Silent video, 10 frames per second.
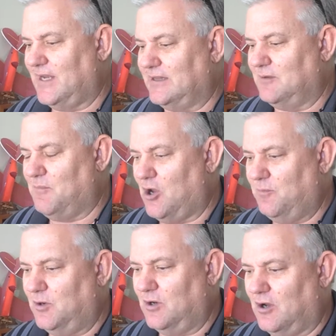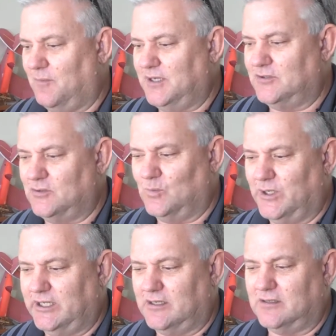at the moment I'm into
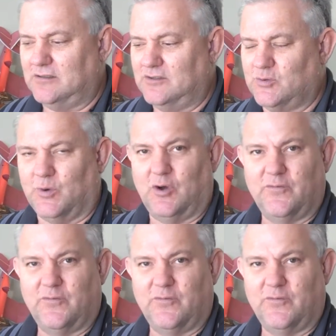week 12